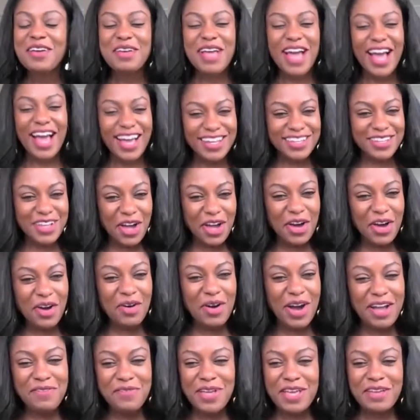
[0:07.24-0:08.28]
I
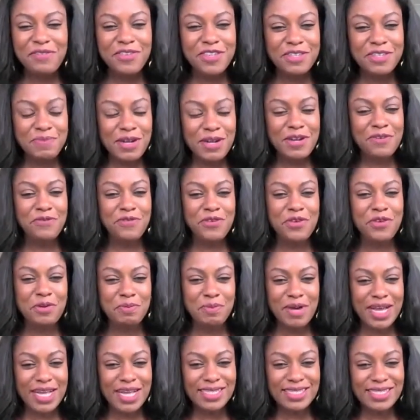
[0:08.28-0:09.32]
know it's been a few
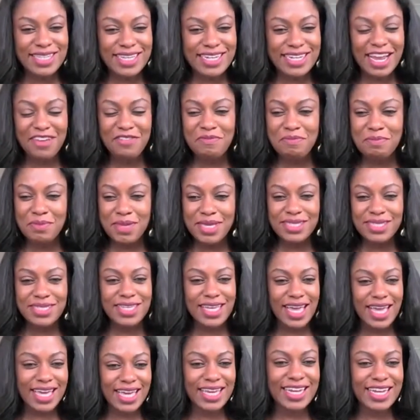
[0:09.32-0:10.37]
months and I've missed
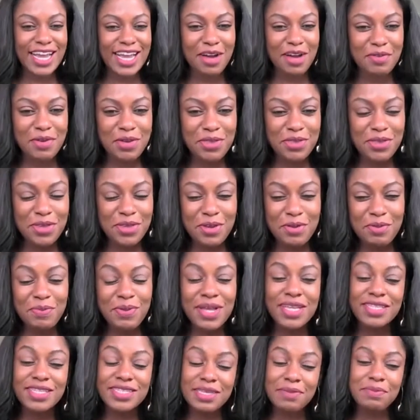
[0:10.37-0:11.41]
hanging out with you,
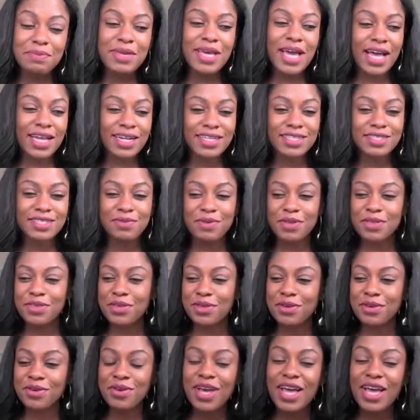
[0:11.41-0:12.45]
but to be honest with
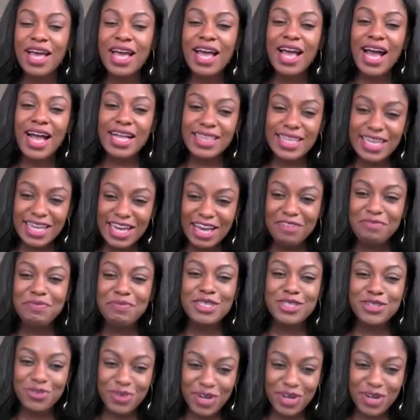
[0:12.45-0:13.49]
you, I think I've
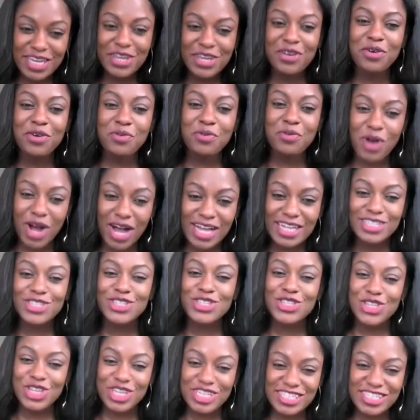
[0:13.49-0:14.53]
missed drinking your
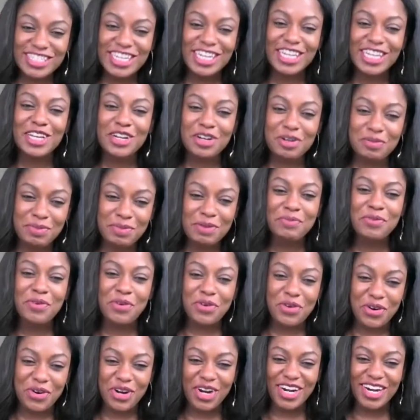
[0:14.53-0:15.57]
wines just a little bit
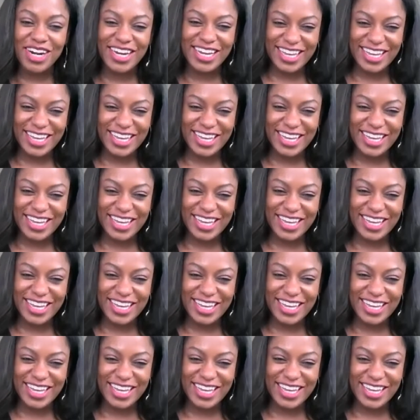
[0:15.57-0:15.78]
more.